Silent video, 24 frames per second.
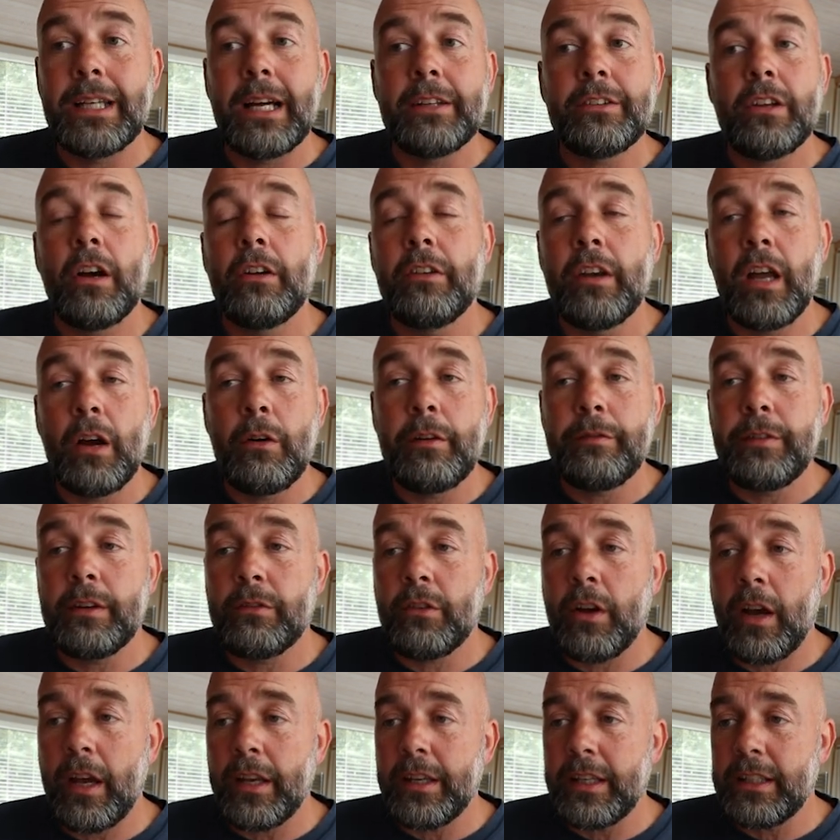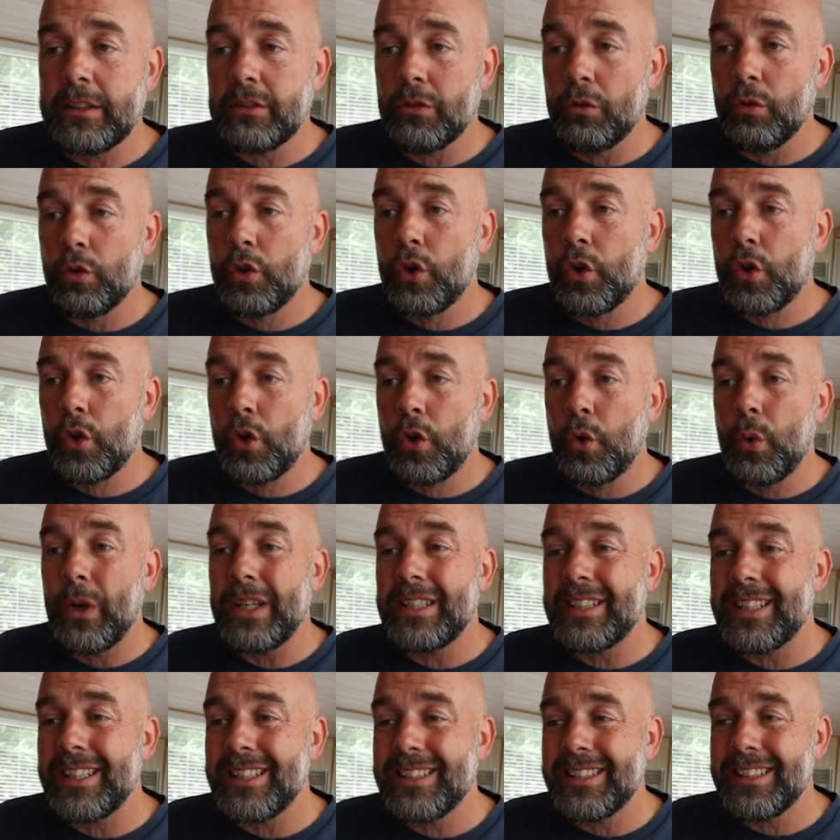Now, I don't know if you've got any sort of
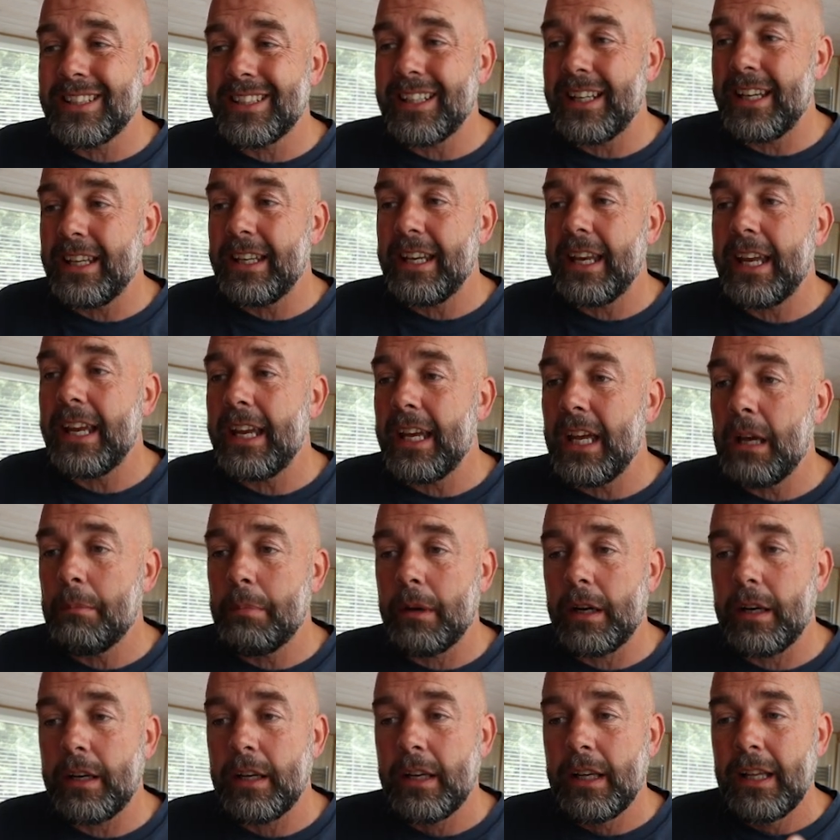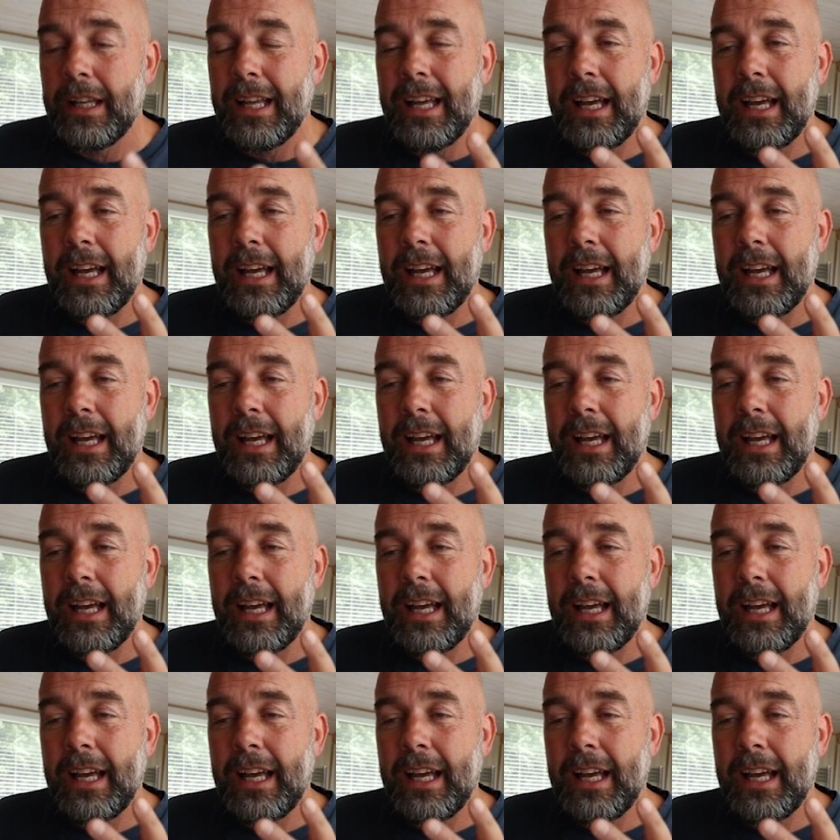quizzes in here, but